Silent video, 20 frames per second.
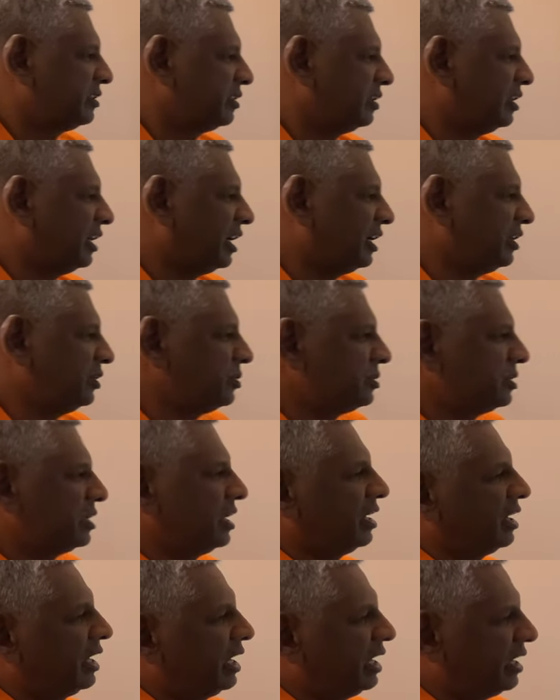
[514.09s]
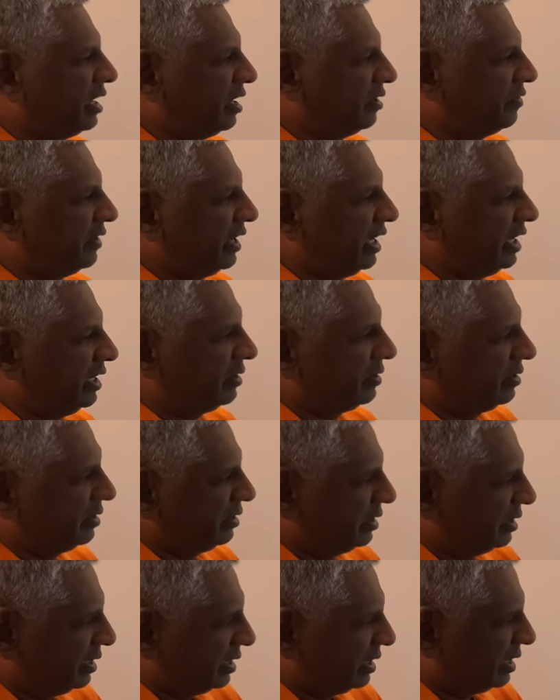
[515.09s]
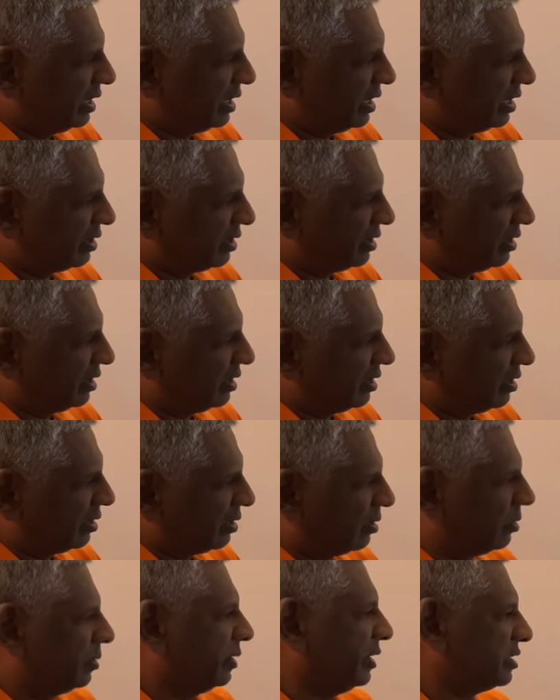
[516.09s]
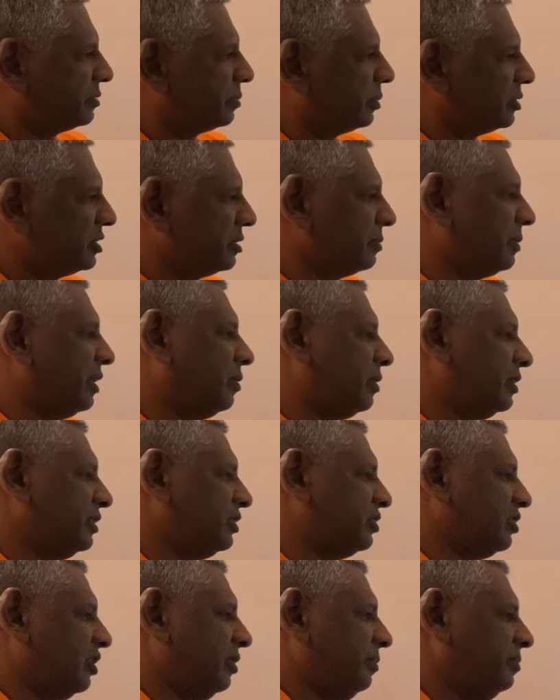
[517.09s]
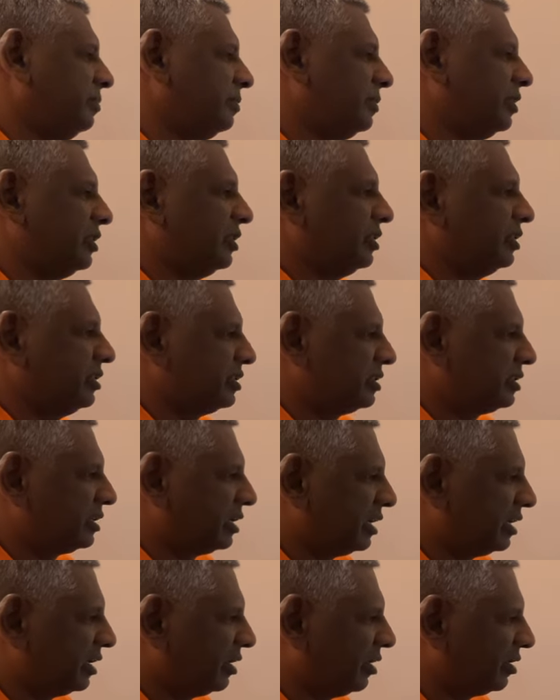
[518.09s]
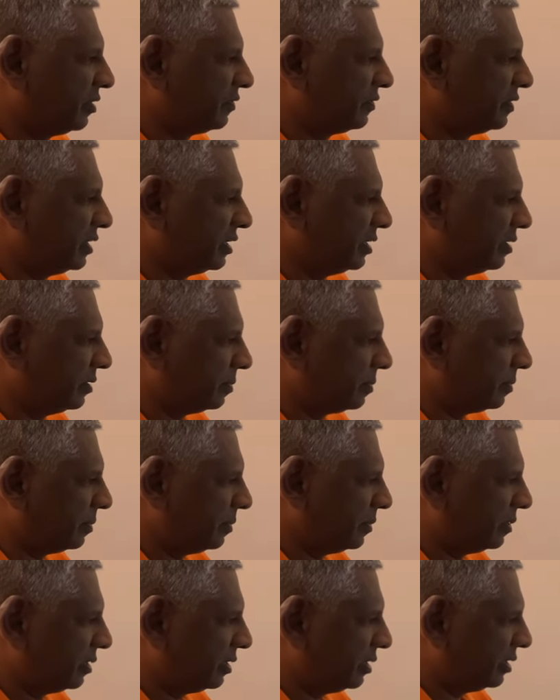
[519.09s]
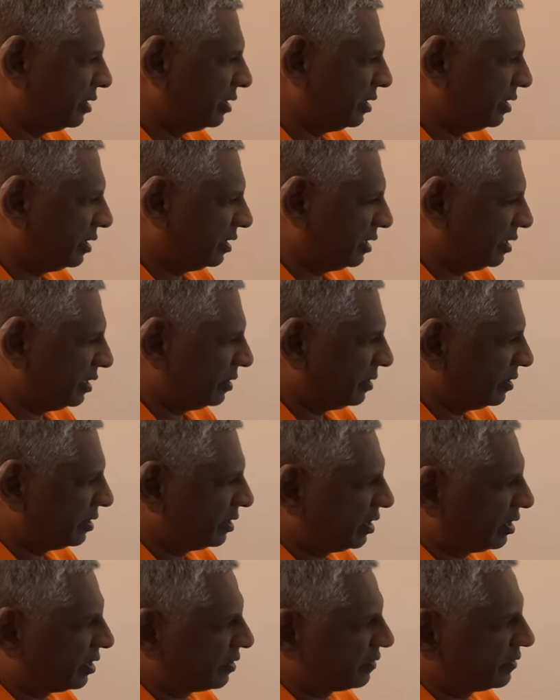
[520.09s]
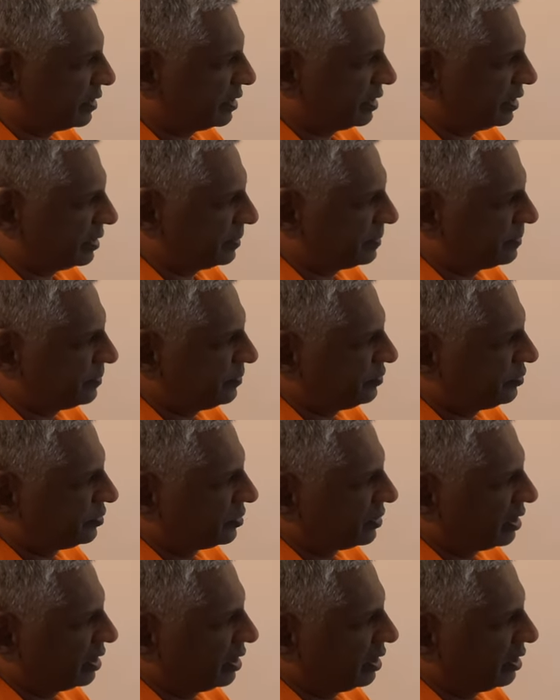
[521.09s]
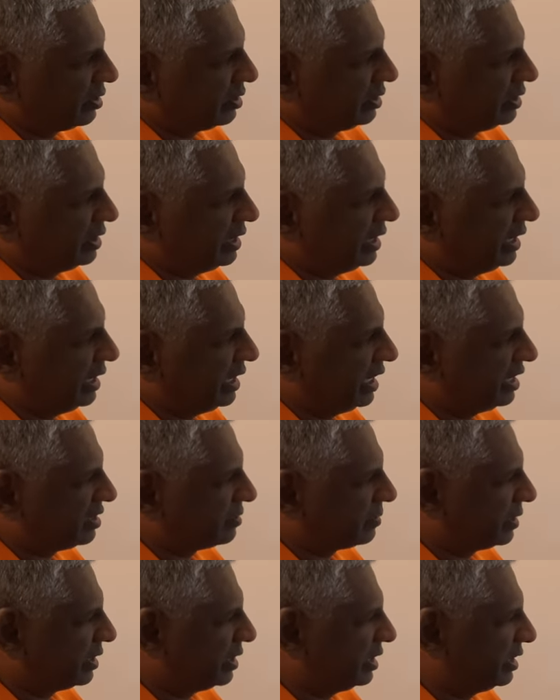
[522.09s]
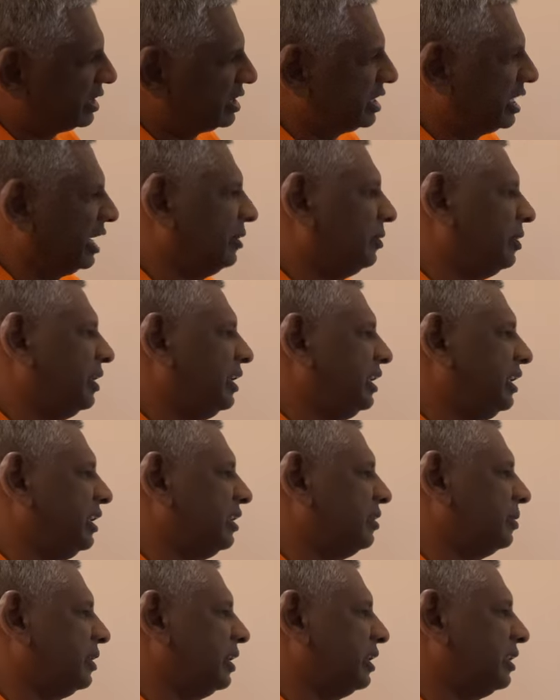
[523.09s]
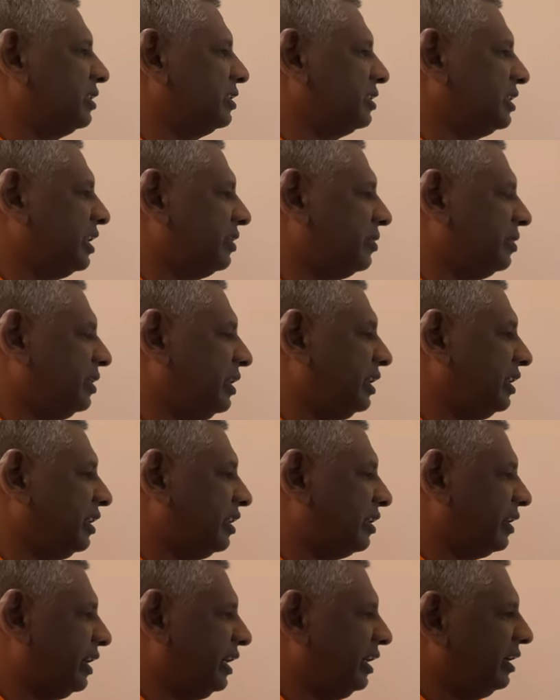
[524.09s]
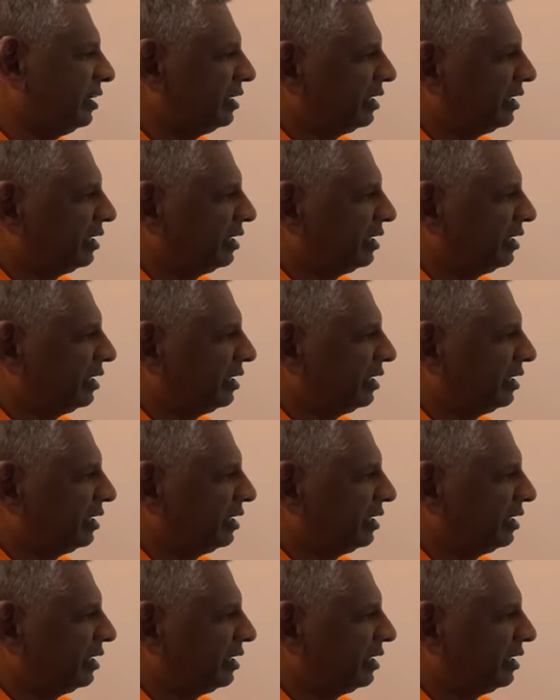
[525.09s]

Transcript: Here I used again an F8, overexposing by 1 stop, because the details were in the shadow. I needed to get the shadow detail right.